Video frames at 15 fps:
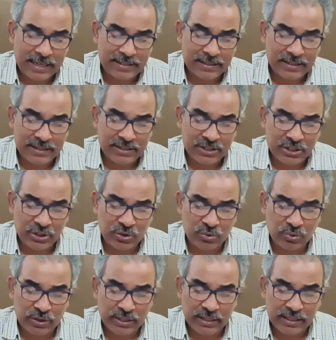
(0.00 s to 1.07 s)
as
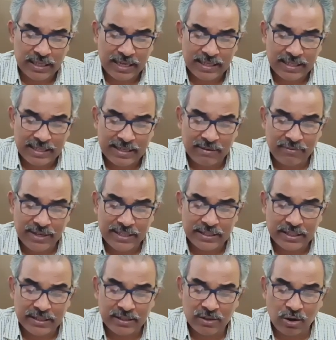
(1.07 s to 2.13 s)
constituting an
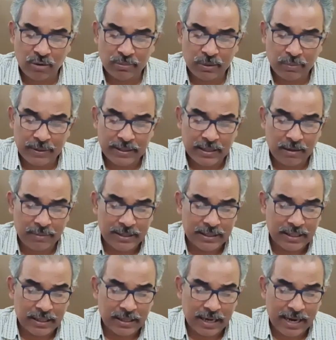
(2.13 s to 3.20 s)
invasion of the
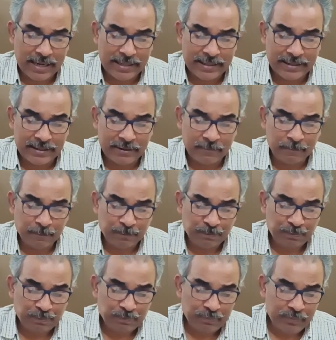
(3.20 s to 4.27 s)
fundamental right
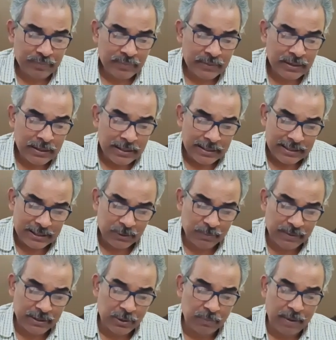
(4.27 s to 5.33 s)
is
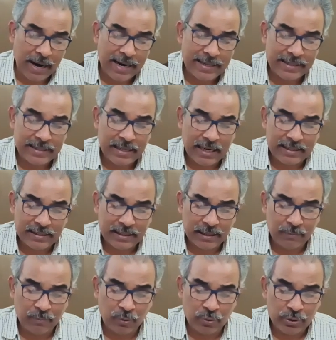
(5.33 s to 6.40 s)
specified in
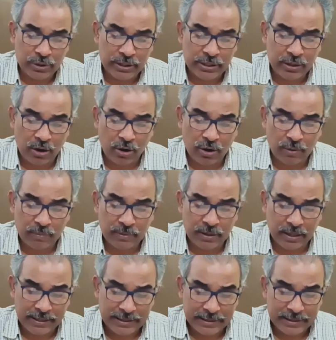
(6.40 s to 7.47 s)
Article 14 or
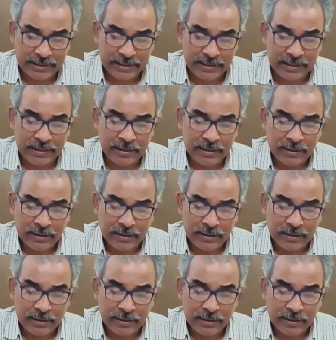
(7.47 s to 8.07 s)
19,